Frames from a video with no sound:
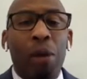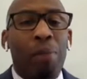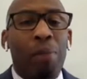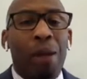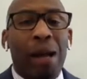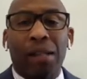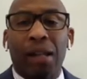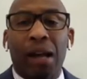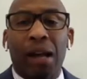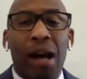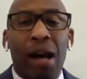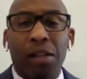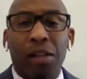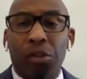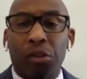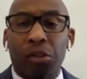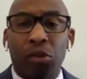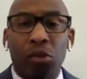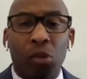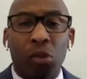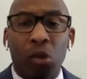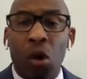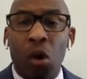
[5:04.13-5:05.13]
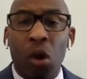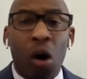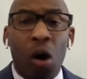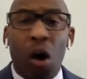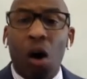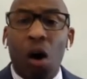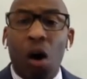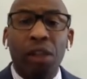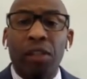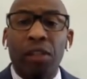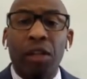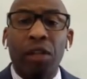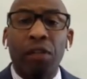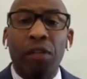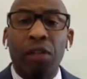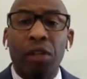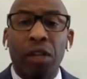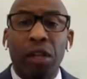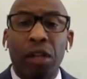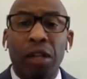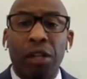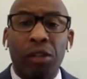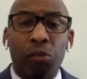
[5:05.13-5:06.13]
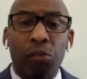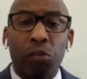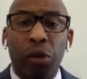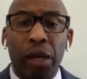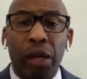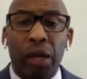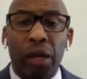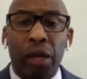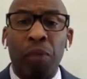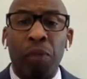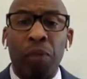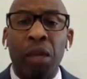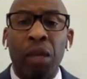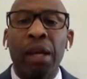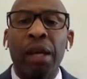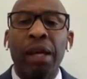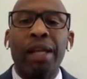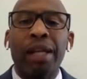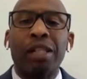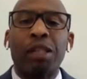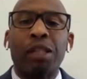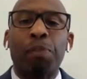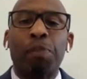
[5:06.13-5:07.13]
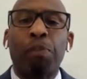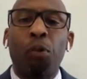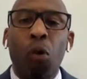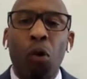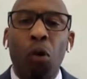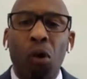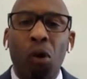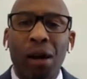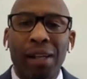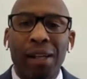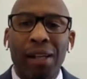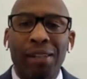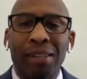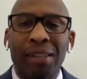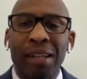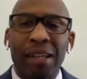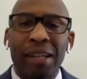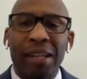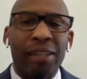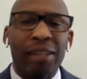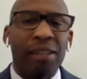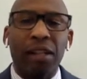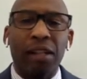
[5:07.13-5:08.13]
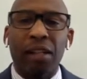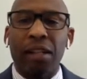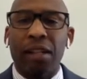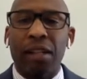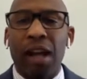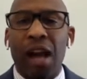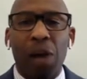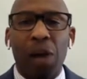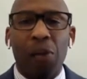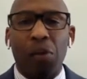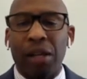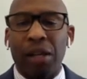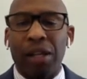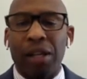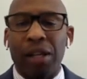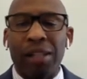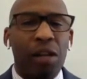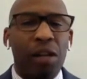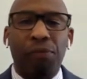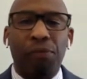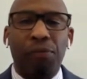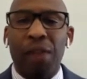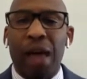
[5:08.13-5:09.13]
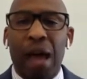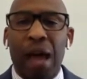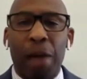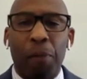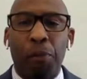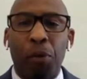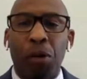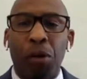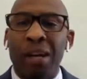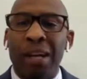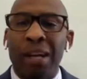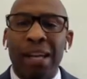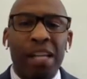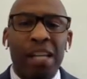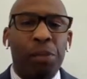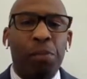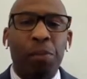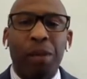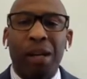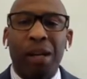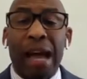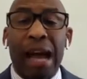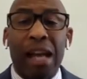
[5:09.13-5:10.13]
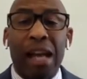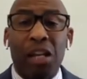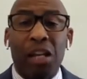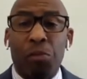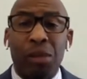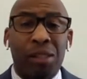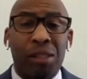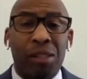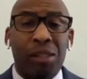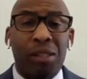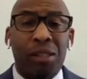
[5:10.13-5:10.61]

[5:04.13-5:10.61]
all the way back to high school. All he's ever done is win. His poise is undeniable. He's unflappable. He's been a guy